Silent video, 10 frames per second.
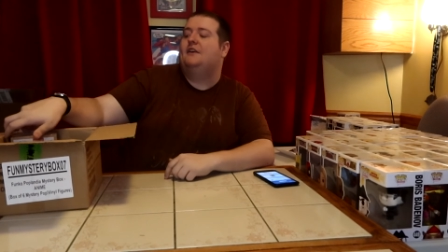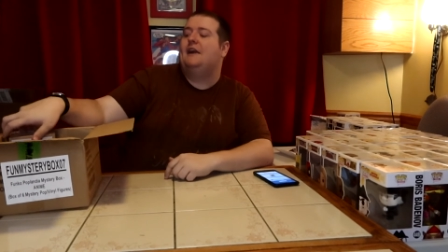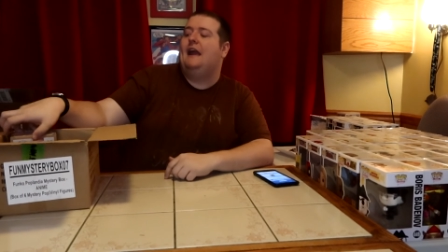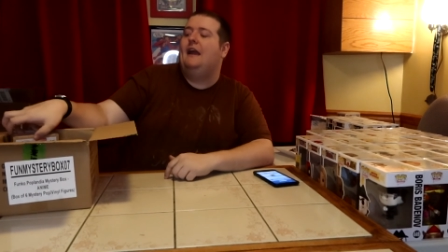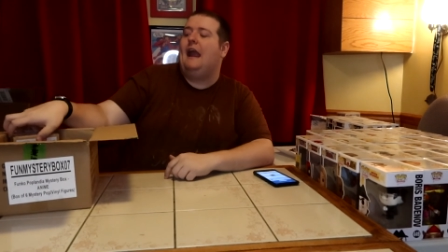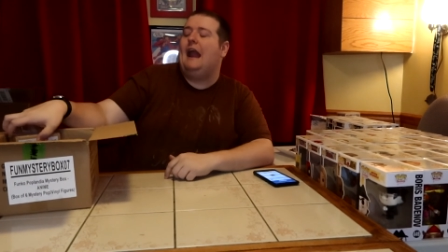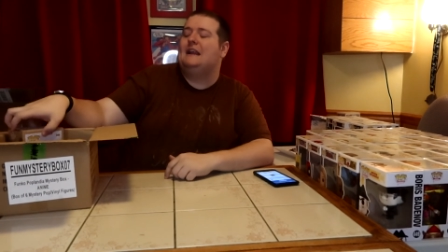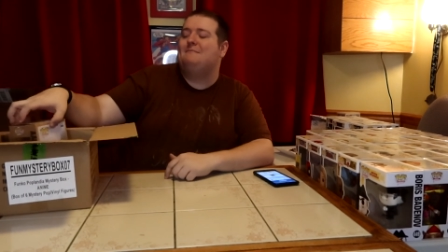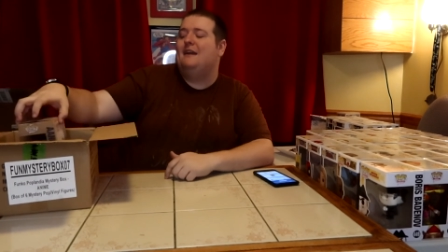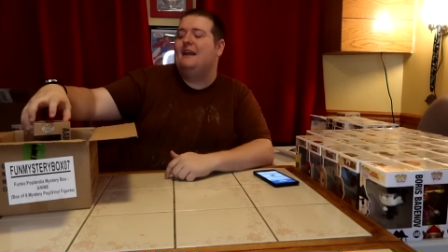our
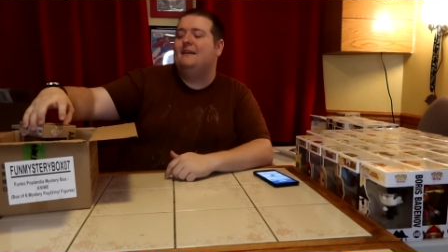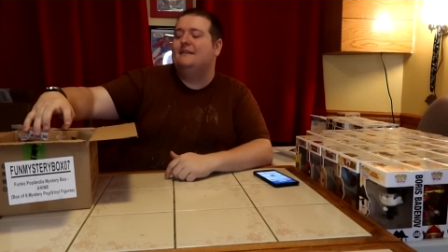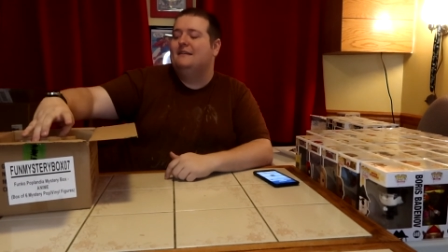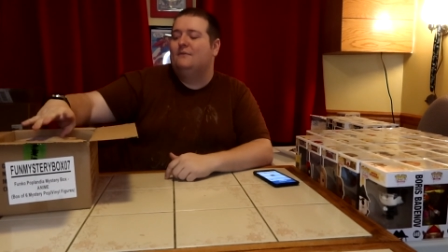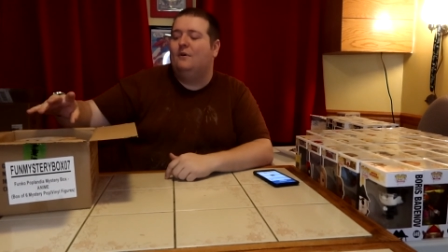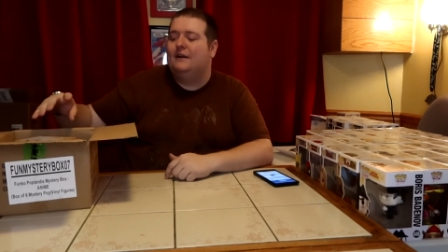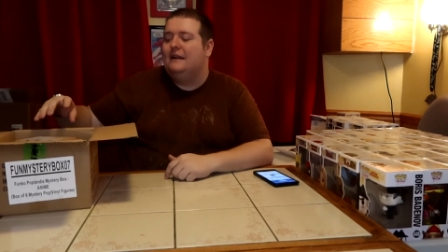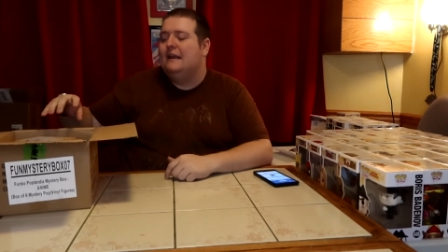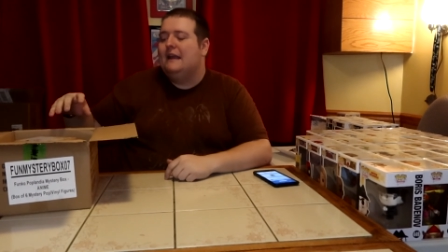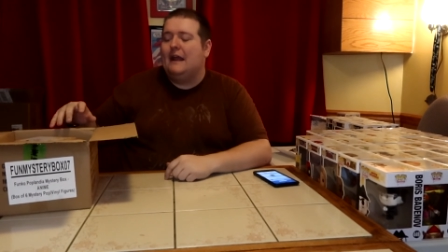anime
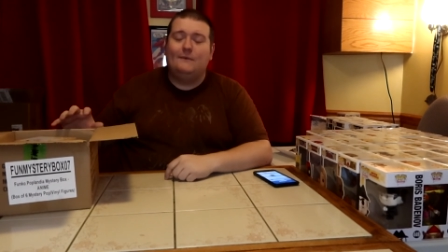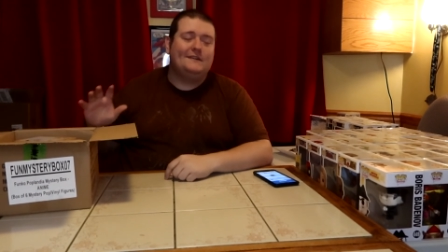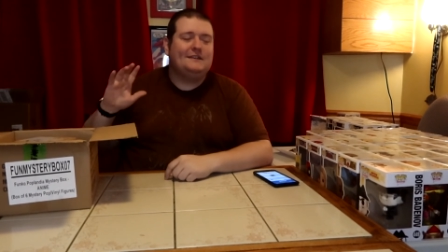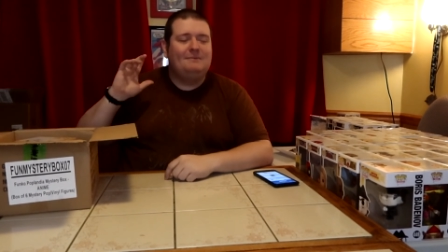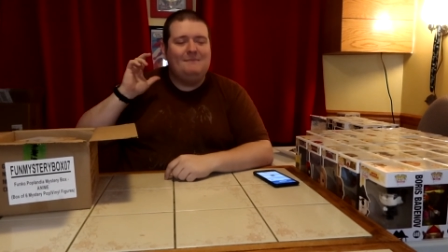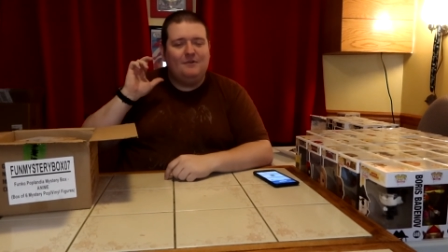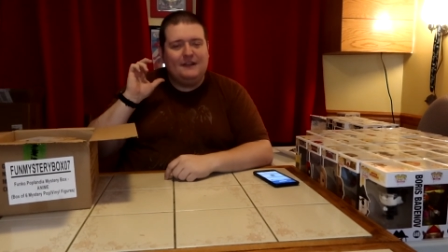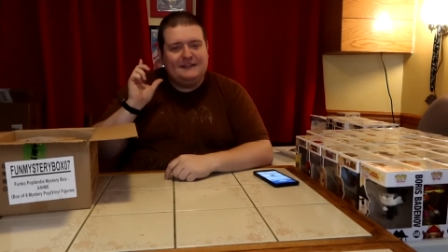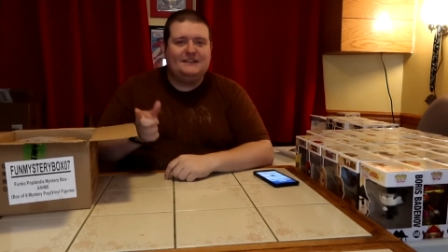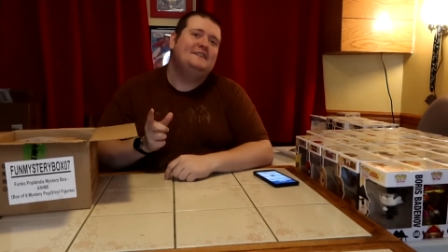one, and while some people
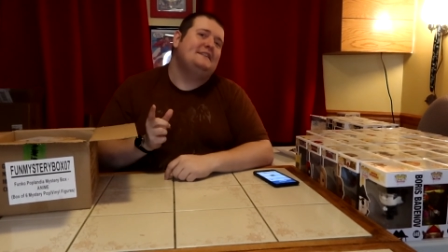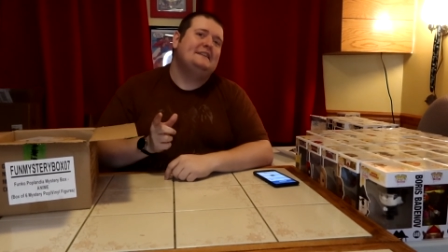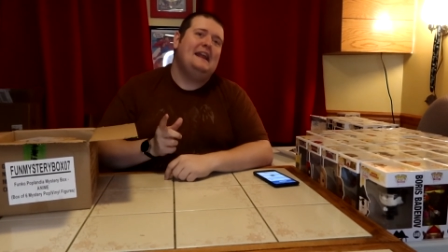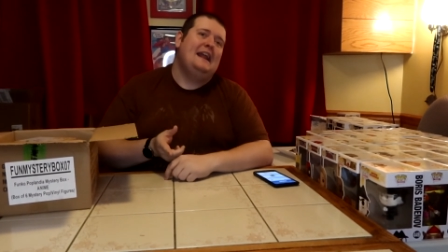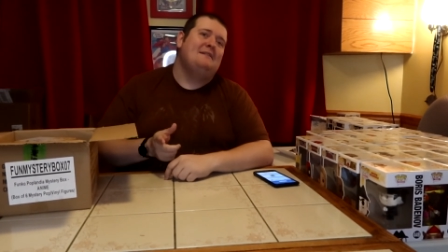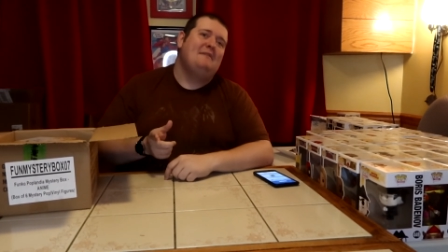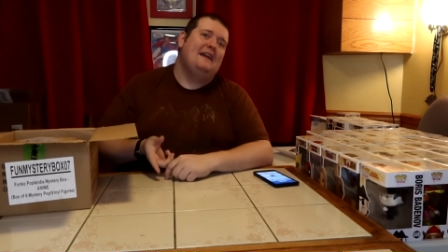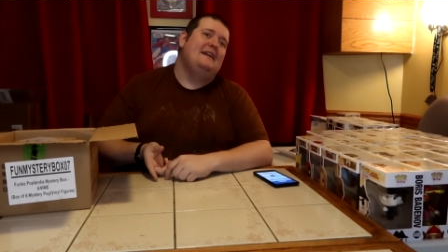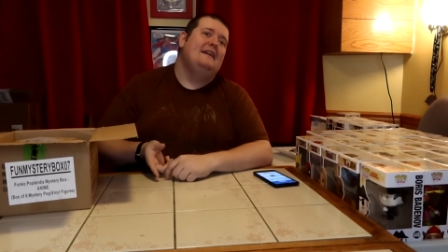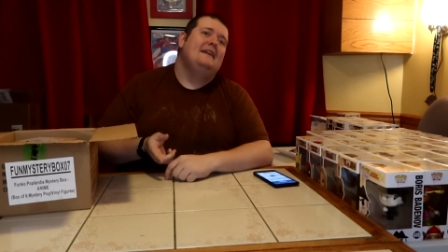consider this an
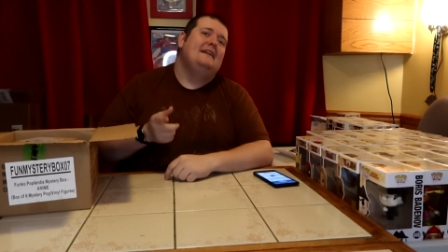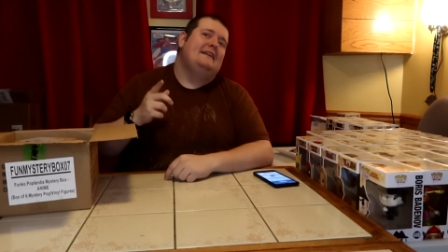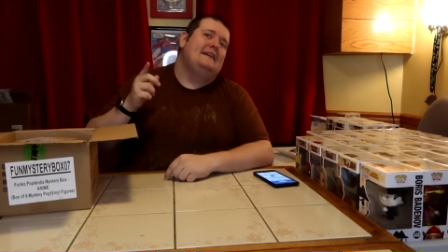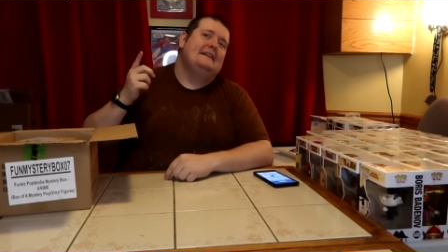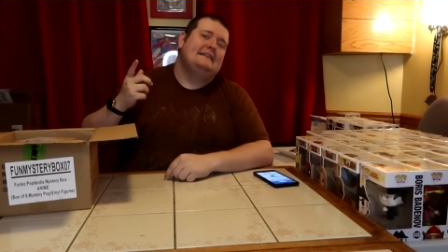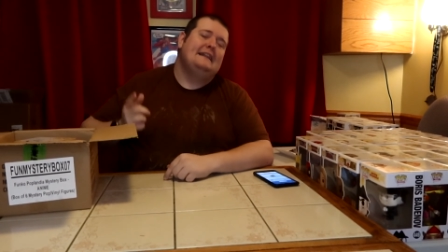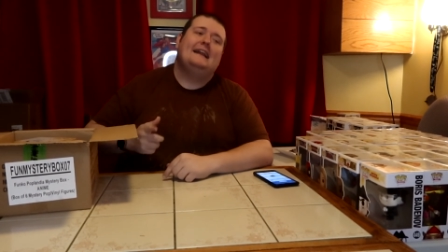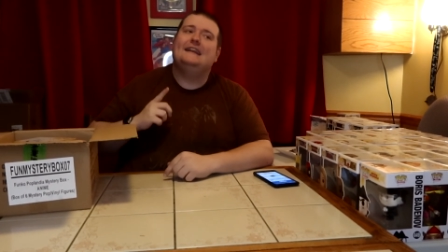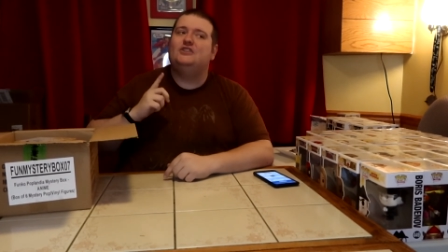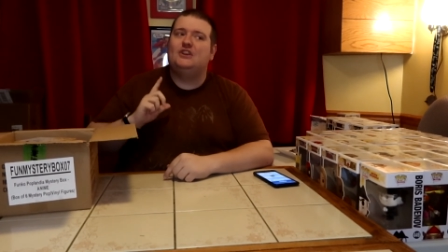anime, it is
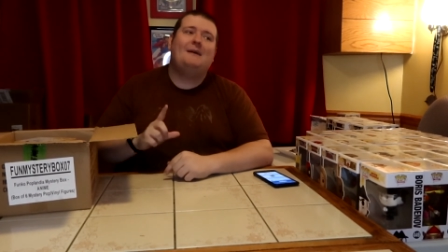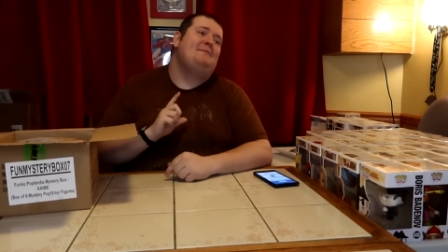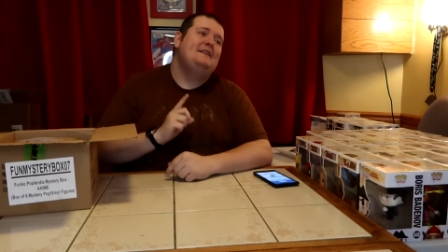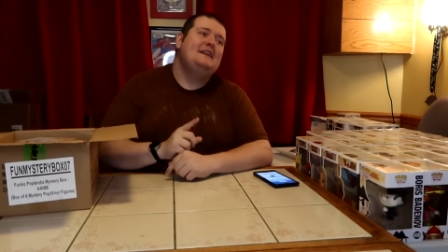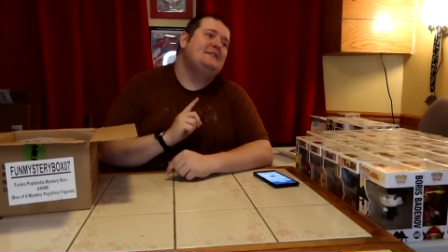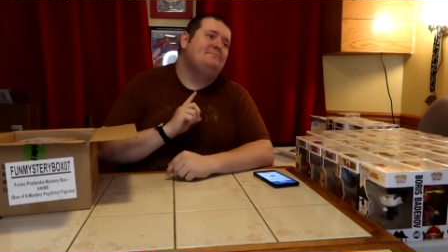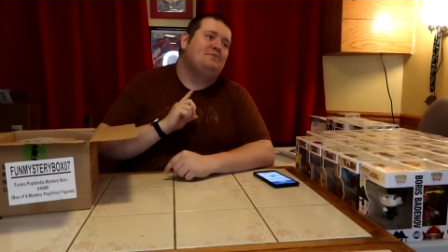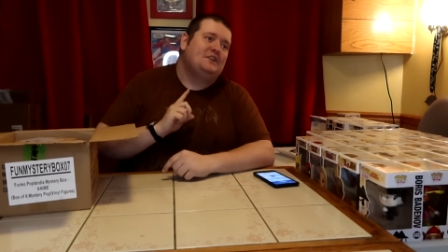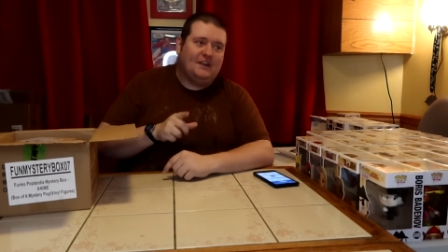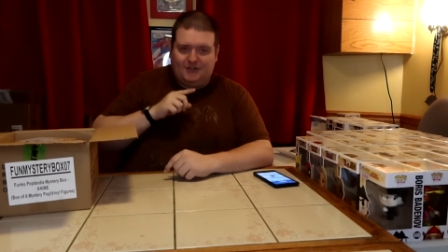not a Japanese
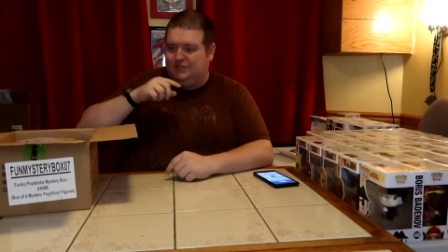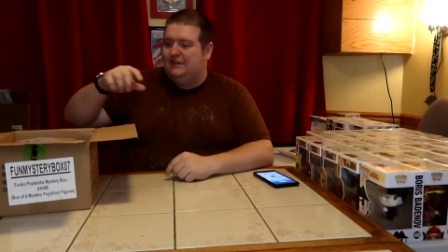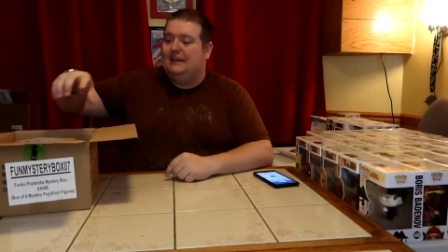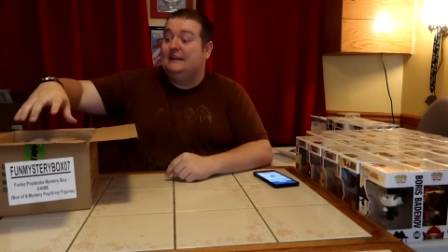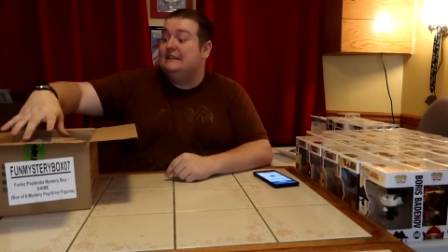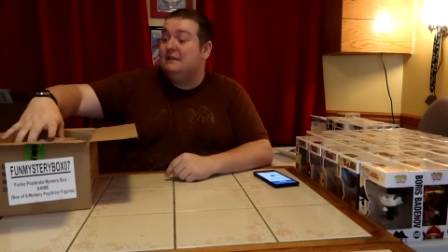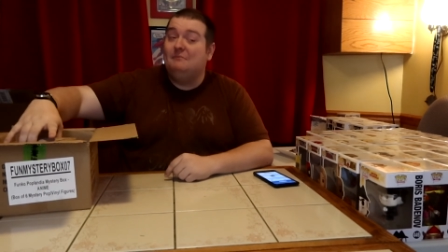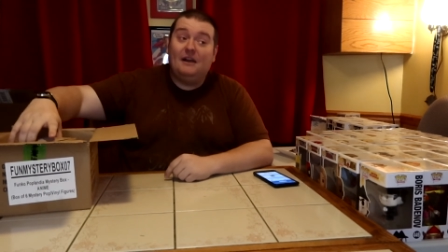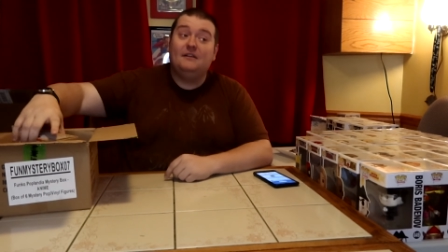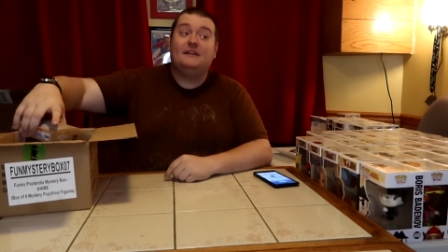production. It is an
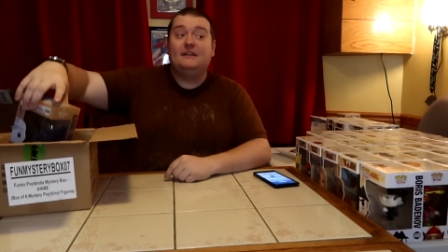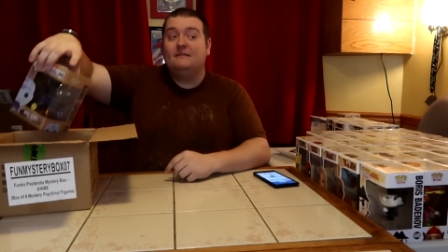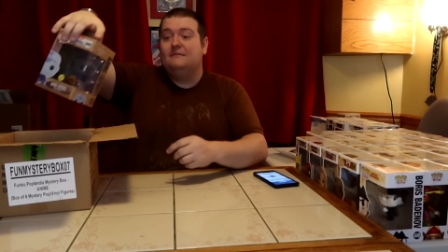American